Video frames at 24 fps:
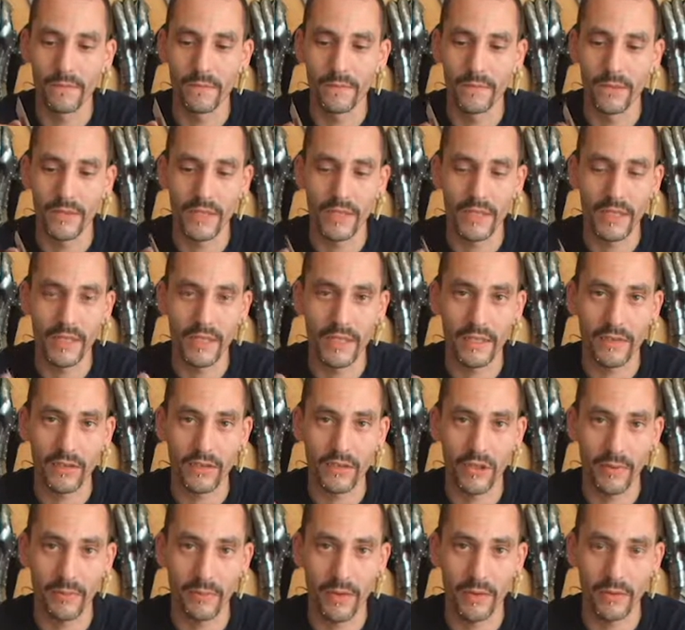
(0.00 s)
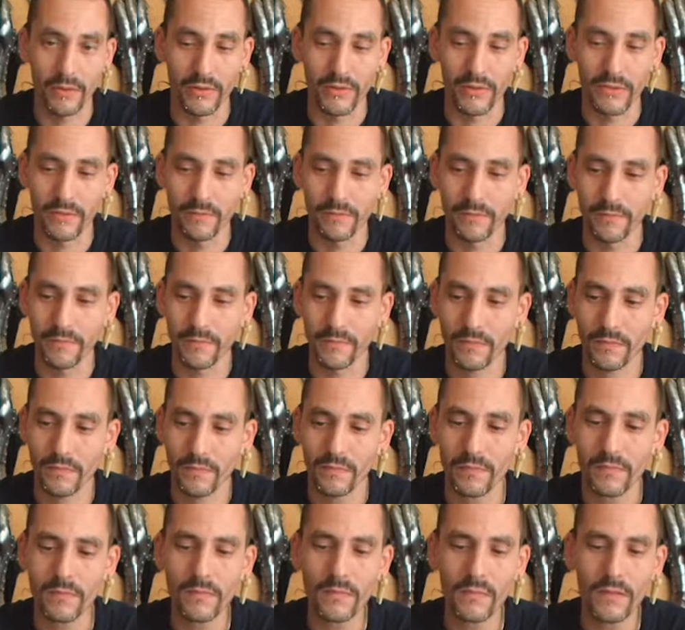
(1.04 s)
It could get chip out.
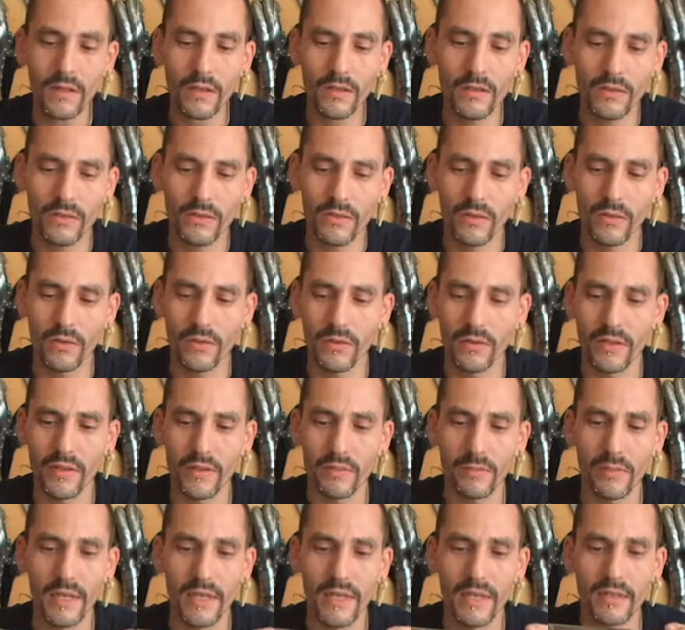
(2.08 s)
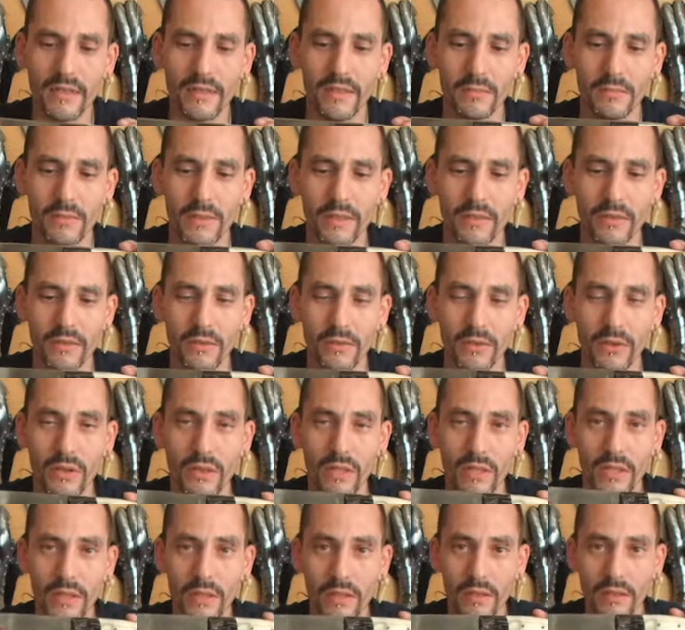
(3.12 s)
So this blade is a bit too
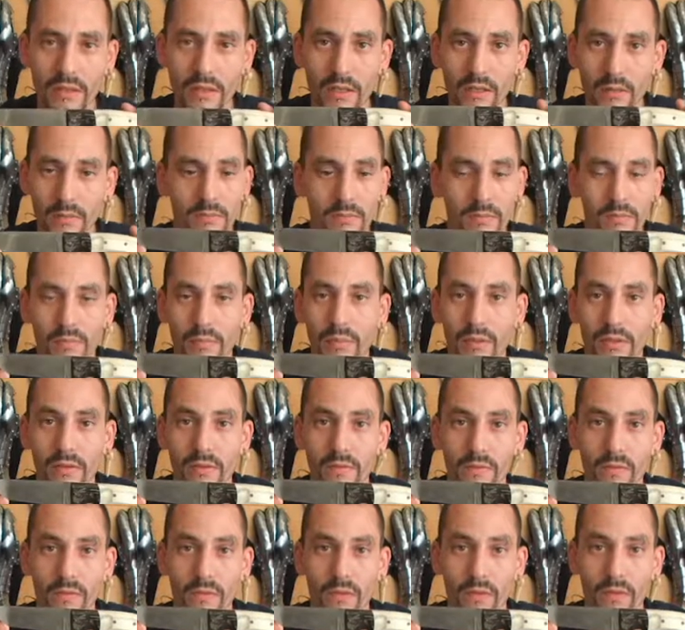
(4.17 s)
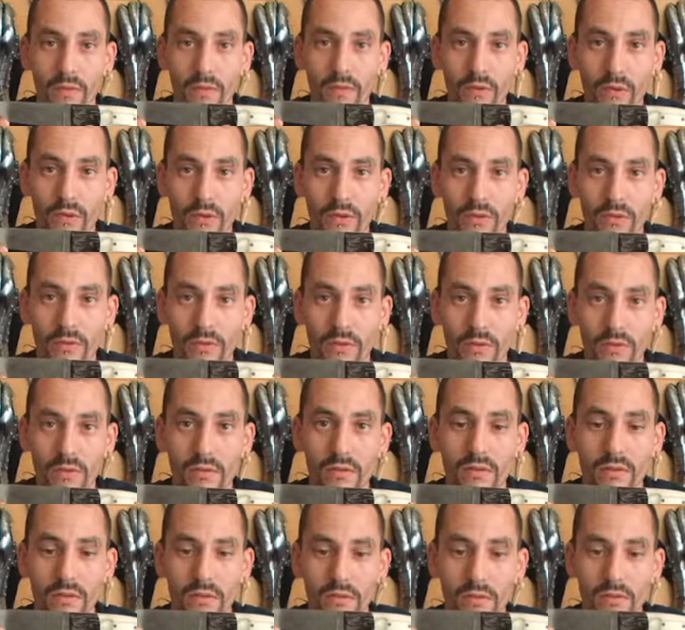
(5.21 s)
thin, but for the first
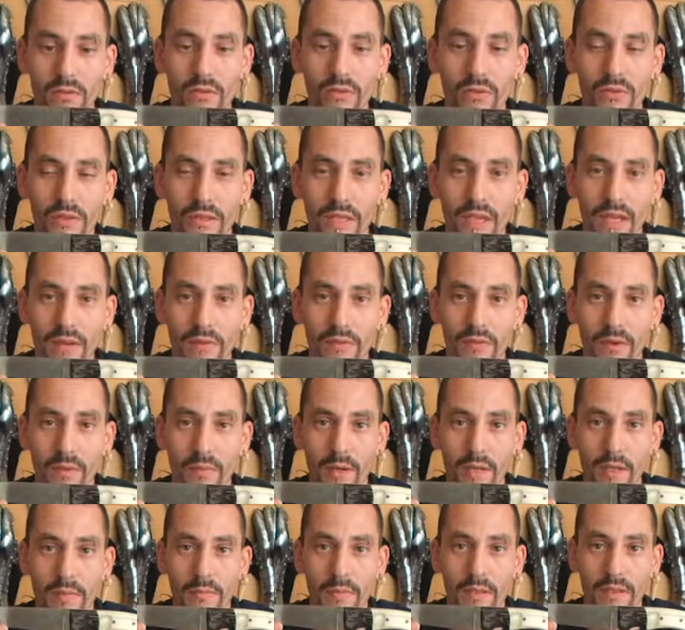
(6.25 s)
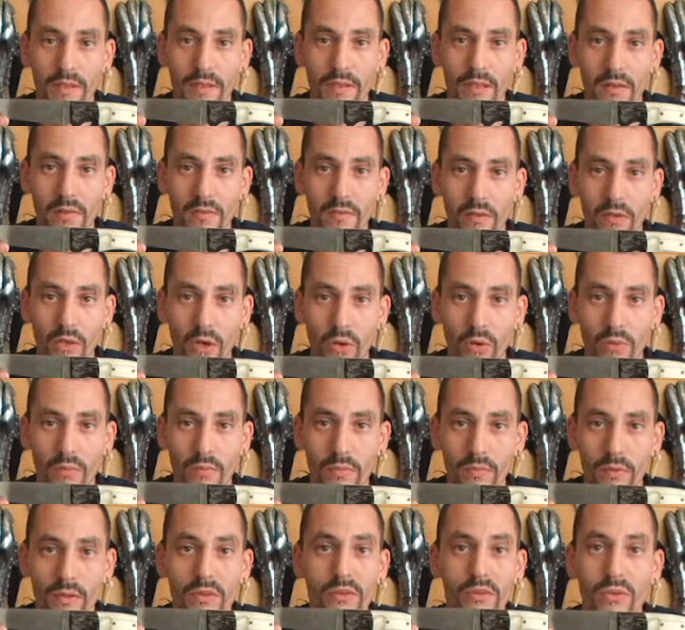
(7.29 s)
good knife I made myself at home,
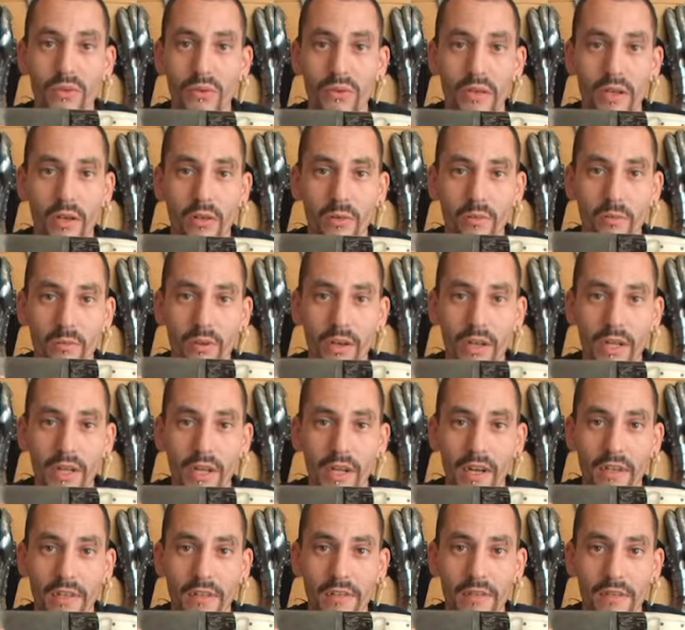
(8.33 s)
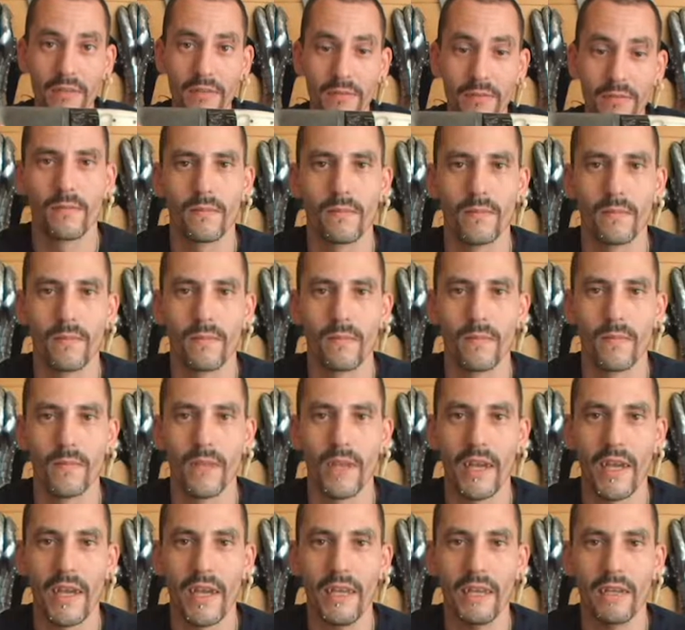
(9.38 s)
turned out pretty nice. The
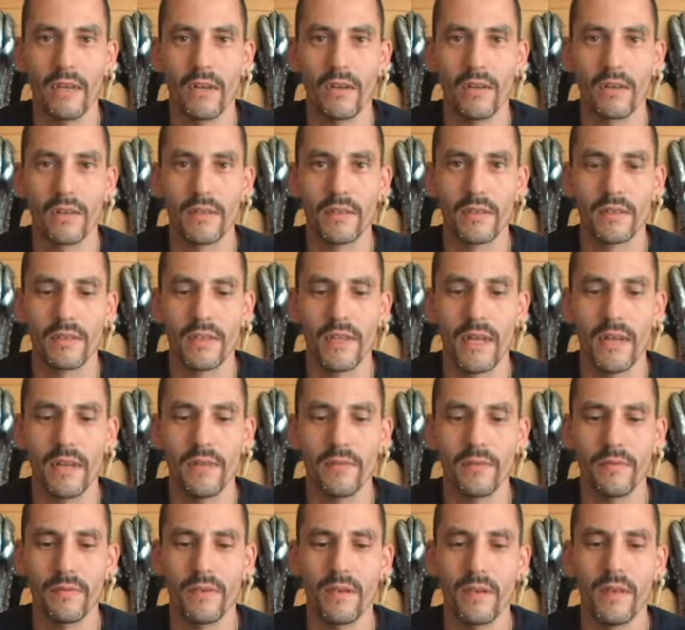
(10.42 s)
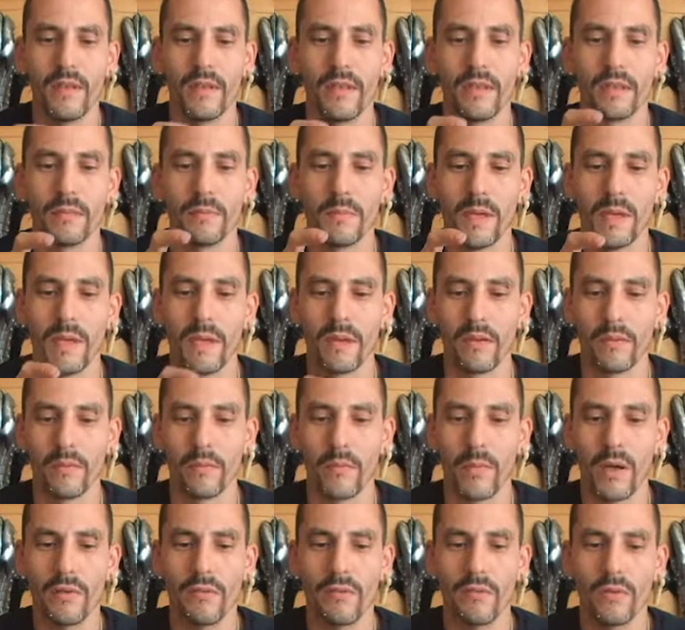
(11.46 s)
handle on this knife is made out of
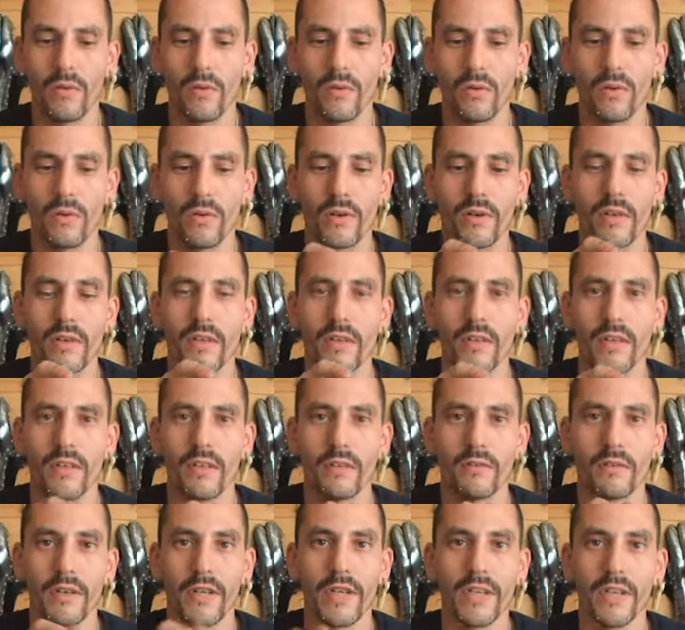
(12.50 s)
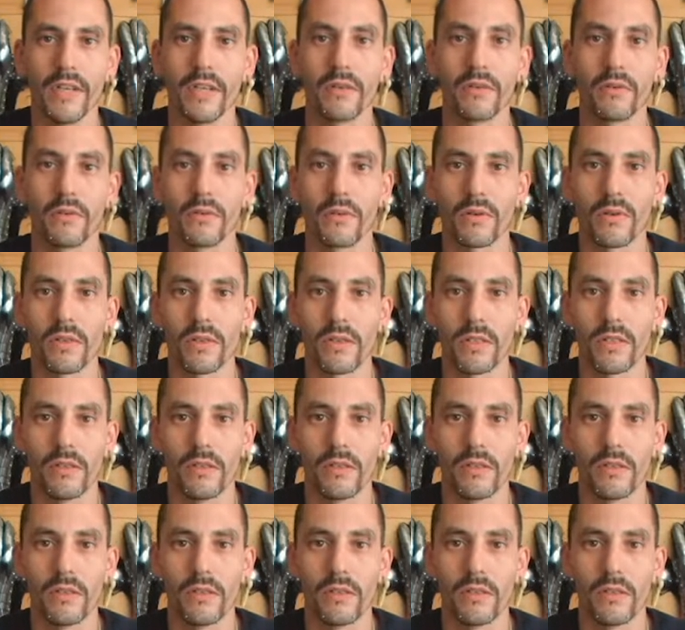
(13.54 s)
buffalo horn and reindeer horn,